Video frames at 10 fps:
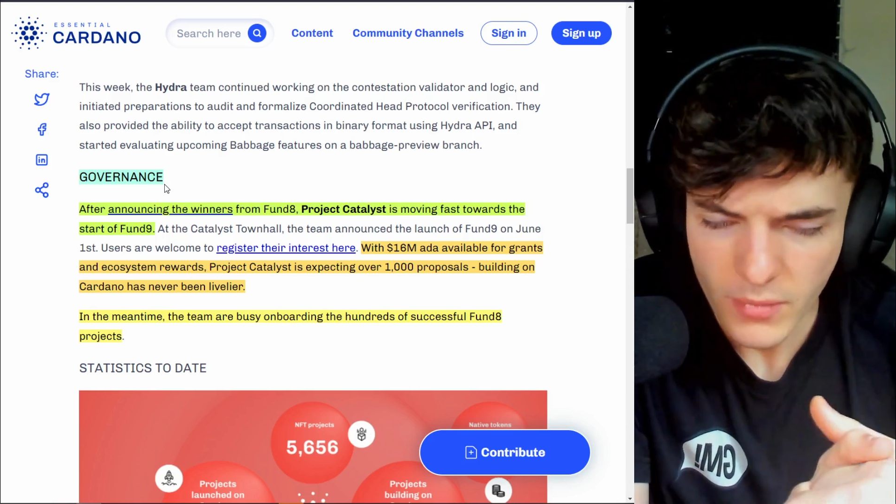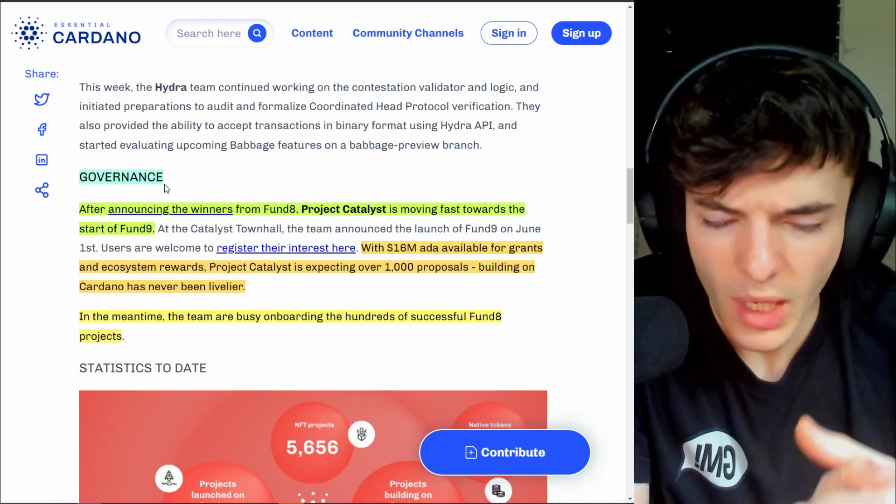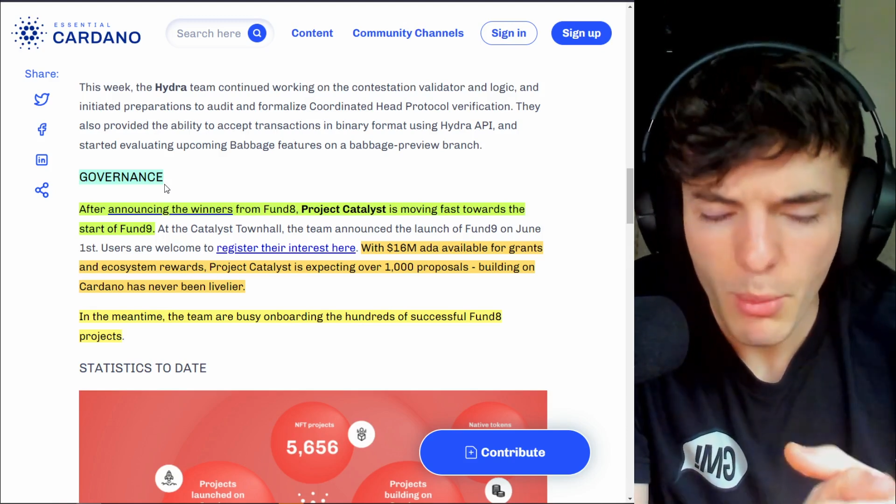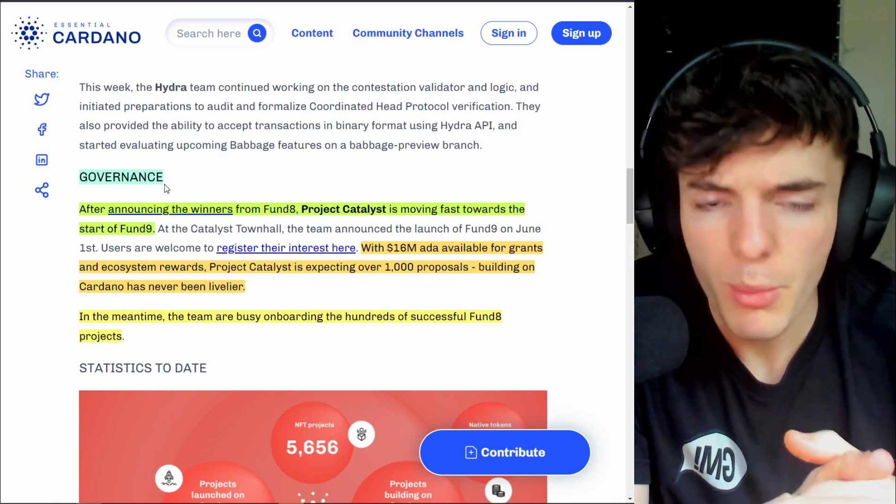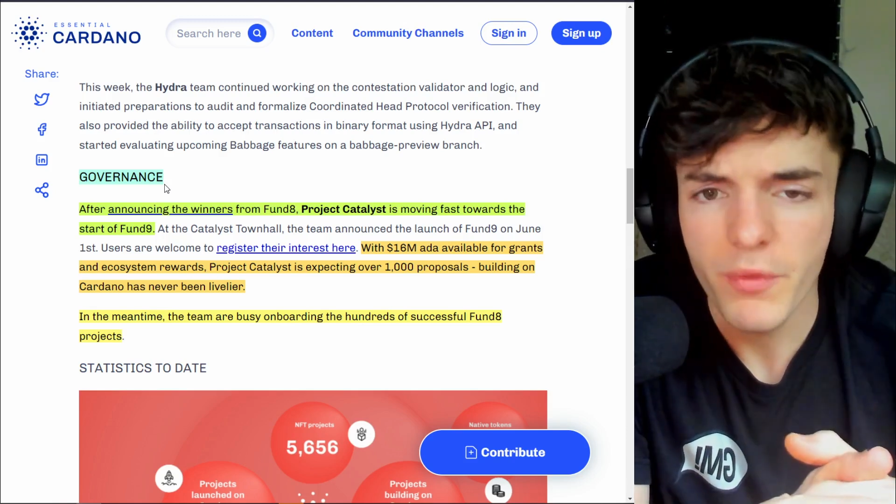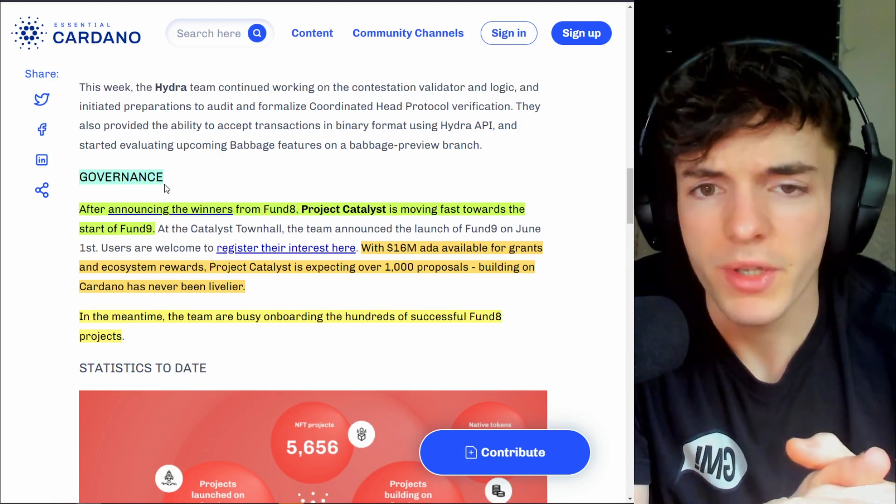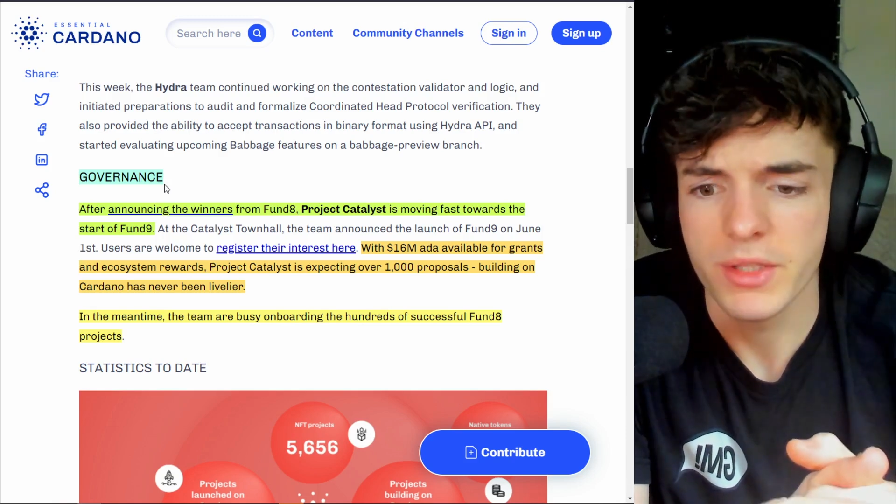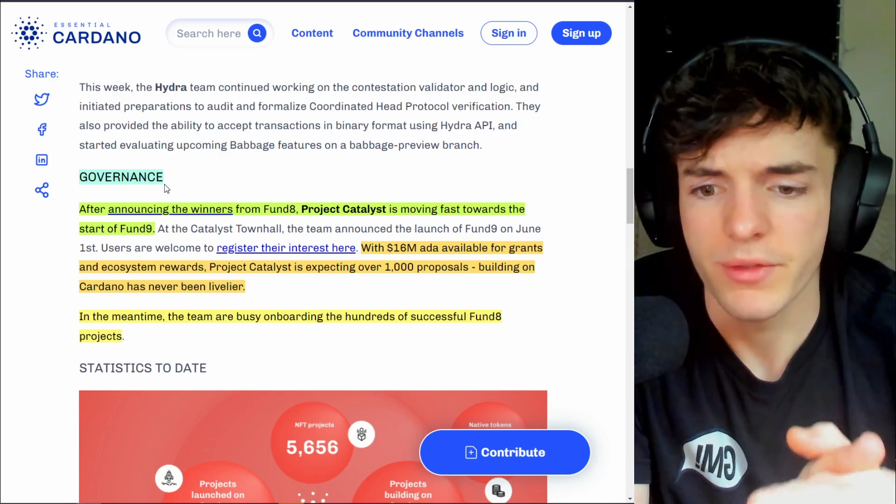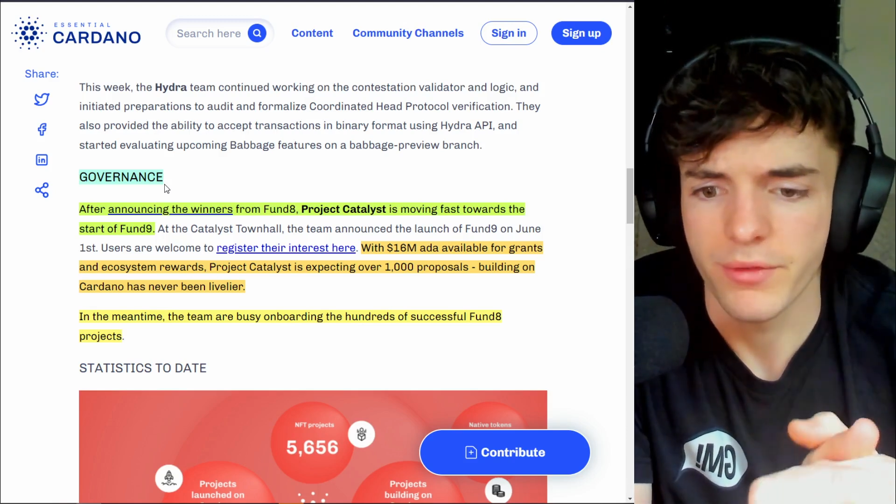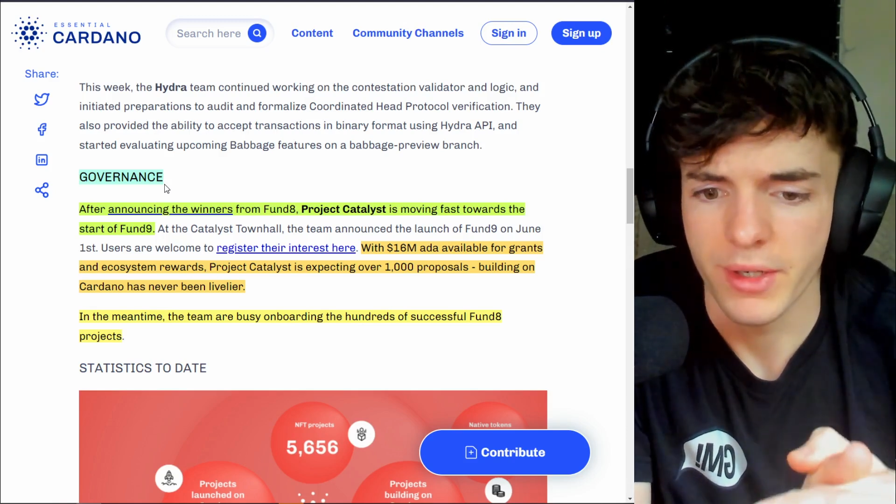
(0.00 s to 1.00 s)
And we're moving
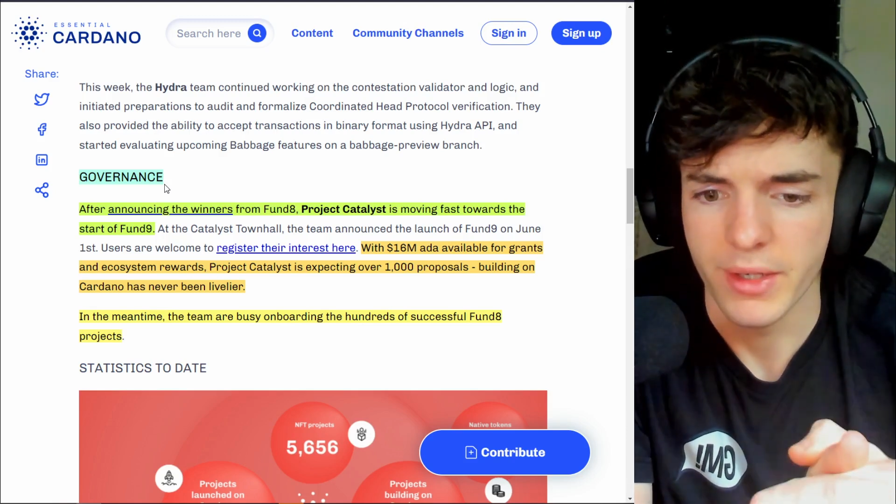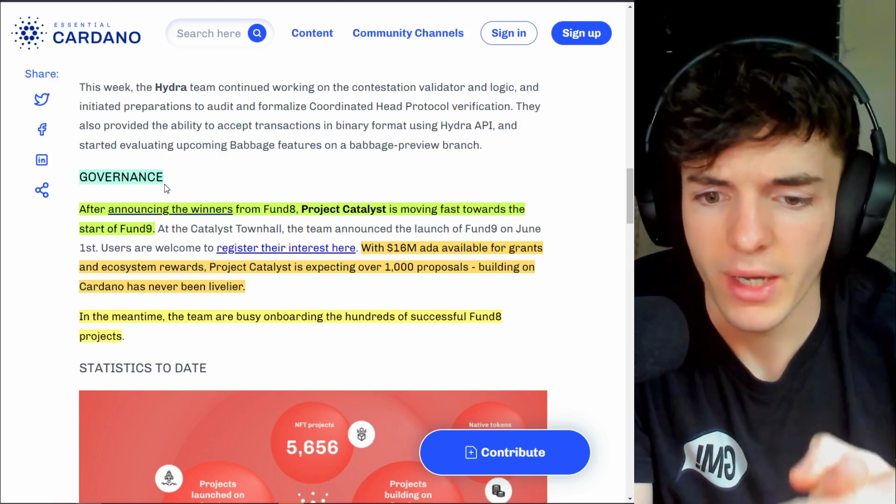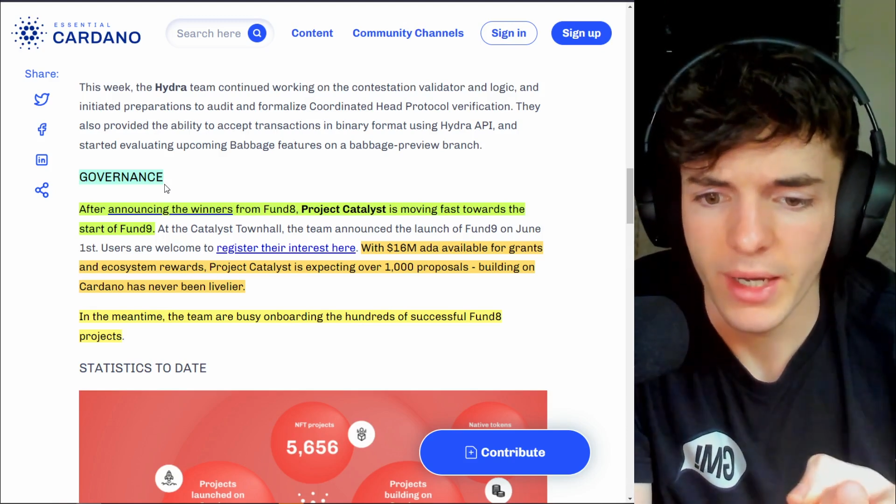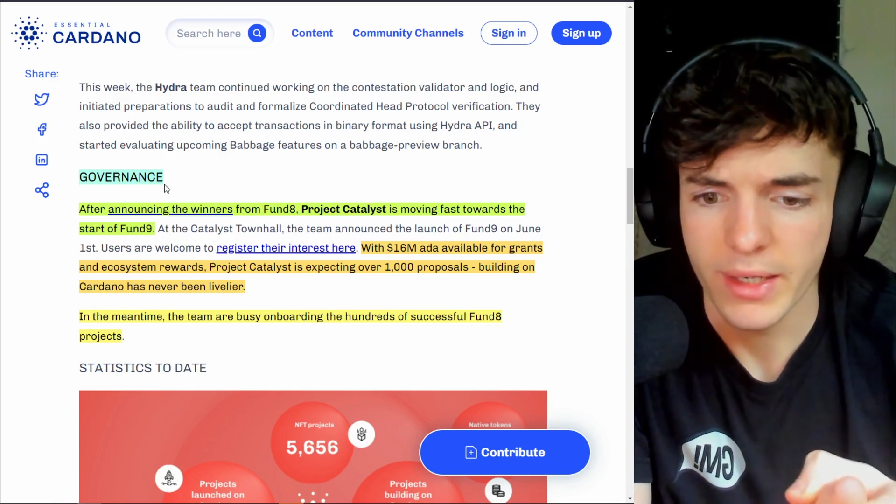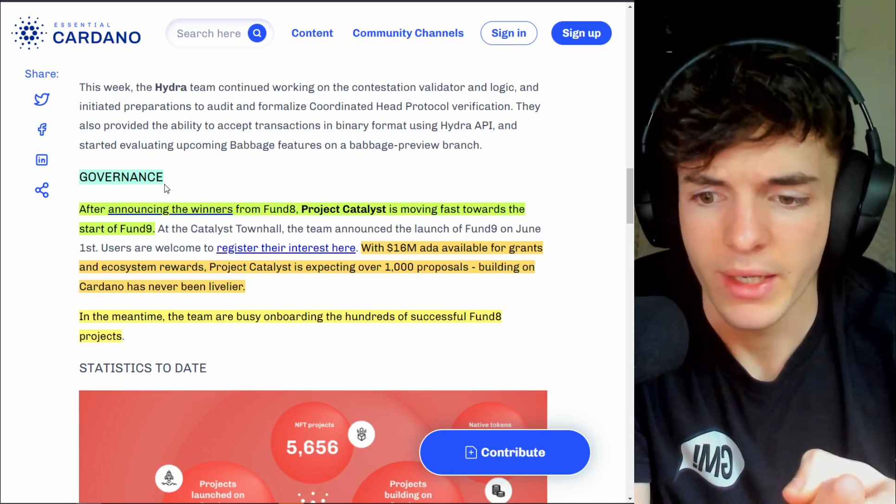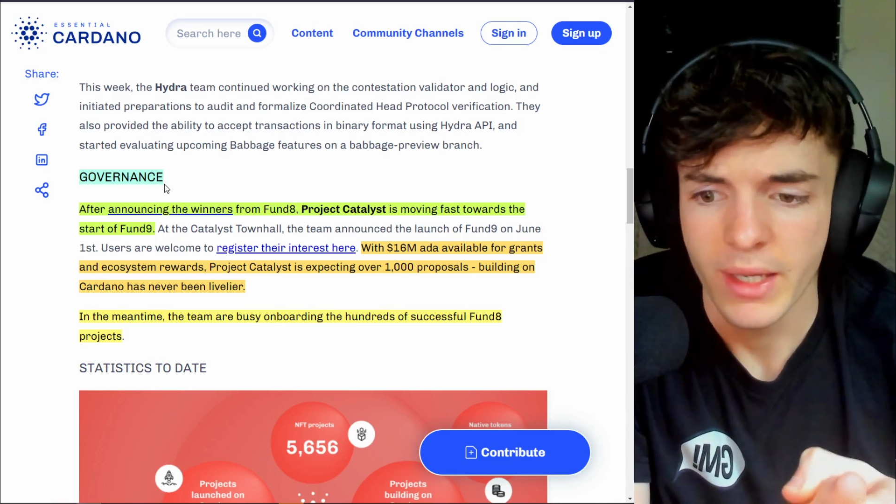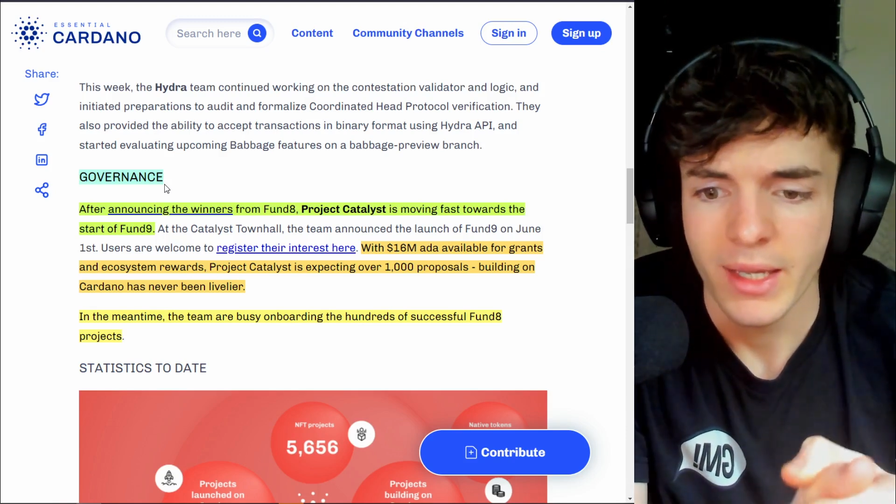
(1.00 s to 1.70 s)
into Fund 9.